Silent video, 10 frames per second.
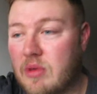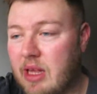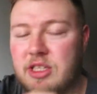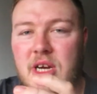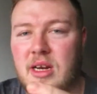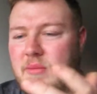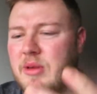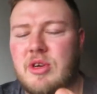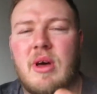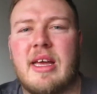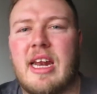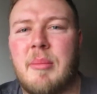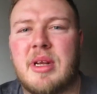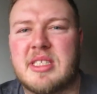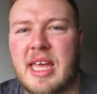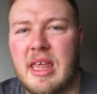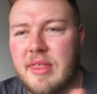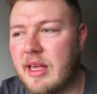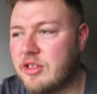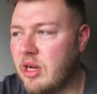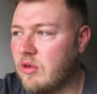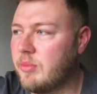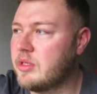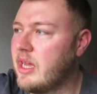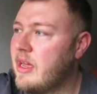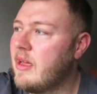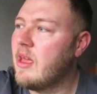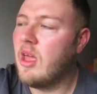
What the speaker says: like what do you call it again, a brisket thing, charcoal brisket,